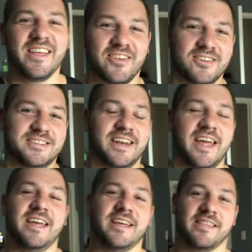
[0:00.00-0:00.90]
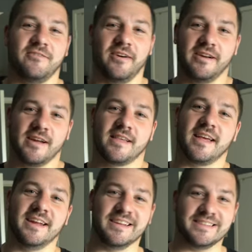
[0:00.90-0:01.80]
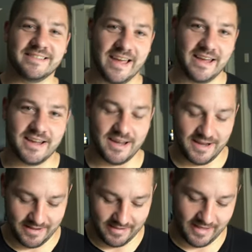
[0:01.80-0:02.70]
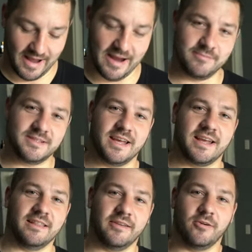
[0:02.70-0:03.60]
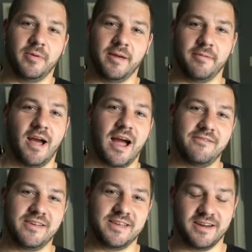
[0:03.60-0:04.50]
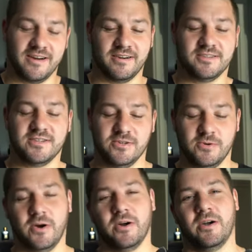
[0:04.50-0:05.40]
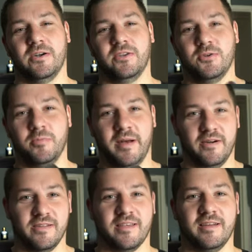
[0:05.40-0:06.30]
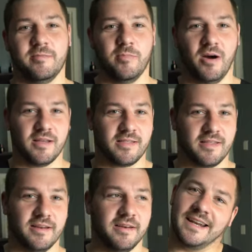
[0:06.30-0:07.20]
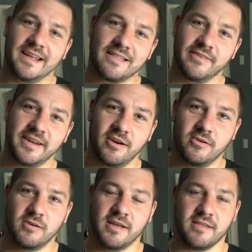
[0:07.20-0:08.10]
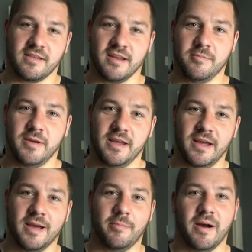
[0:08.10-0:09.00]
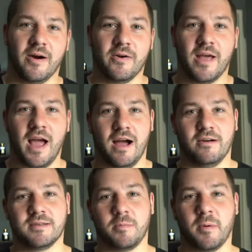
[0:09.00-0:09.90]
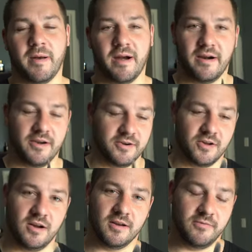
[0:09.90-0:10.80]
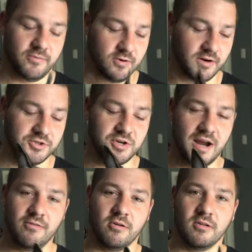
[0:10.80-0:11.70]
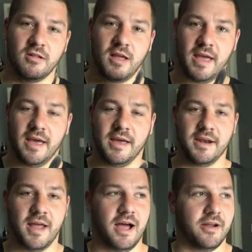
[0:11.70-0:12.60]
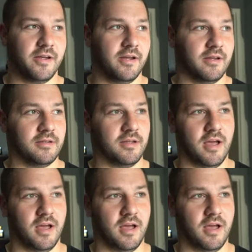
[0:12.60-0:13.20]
So today is a very exciting day because I'm taking little baby Ivy here to her new parents in Boston. Today's video is going to be about how to prepare your dog for travel and how to